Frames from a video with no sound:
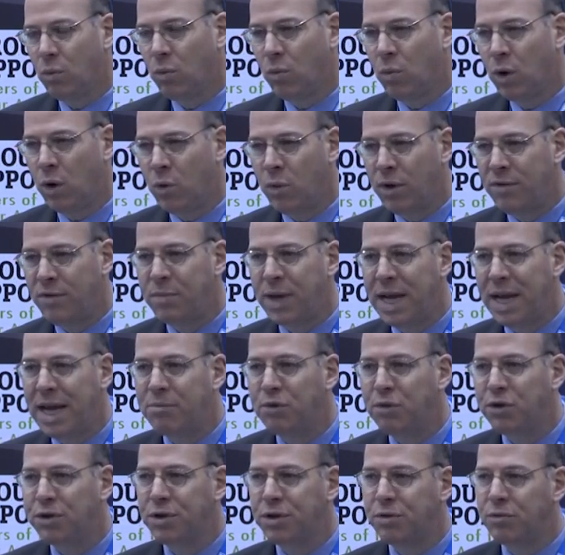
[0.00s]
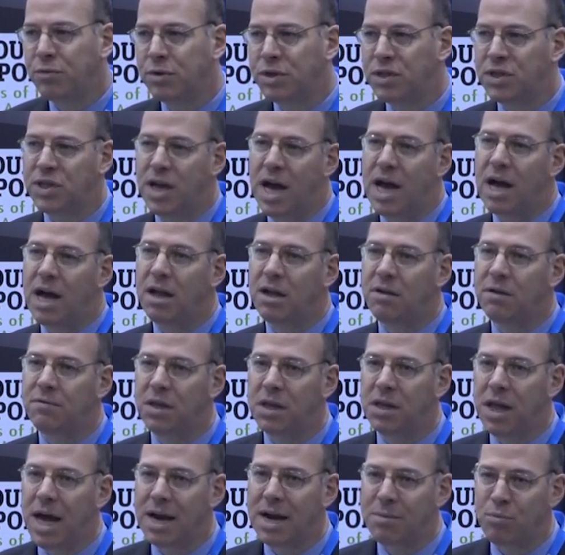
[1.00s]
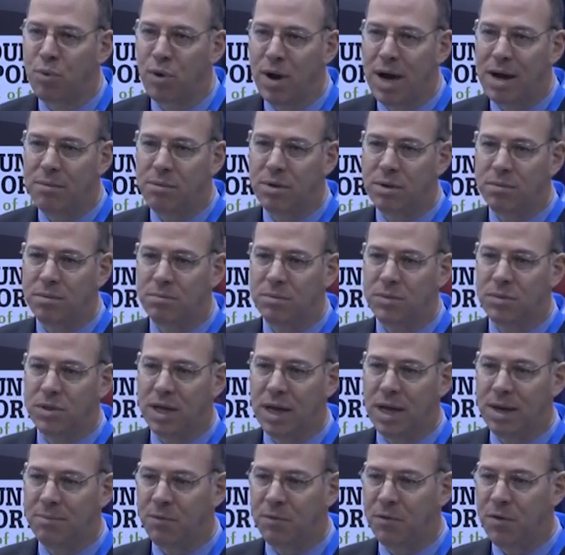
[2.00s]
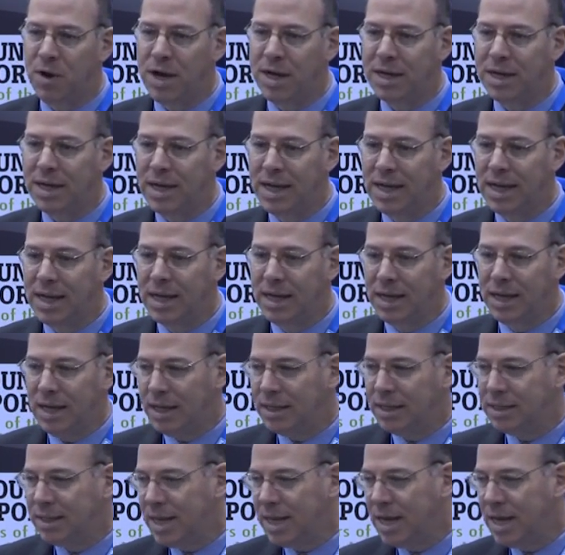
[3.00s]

where we've been able to resolve a lot of problems up front is